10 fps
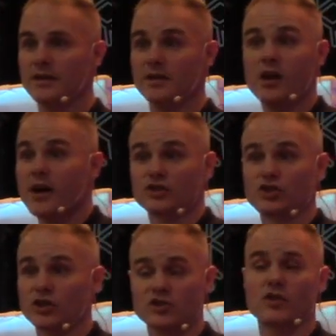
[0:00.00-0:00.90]
not
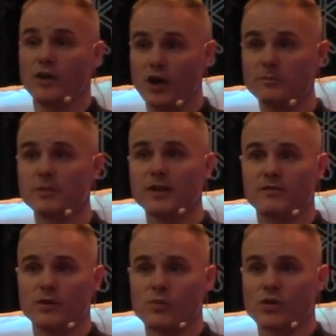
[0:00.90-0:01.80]
just to an
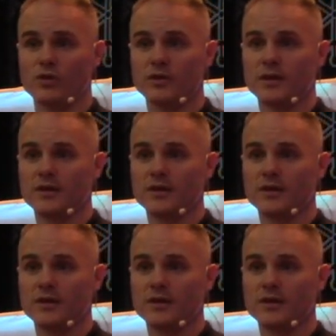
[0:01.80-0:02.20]
unbelieving world,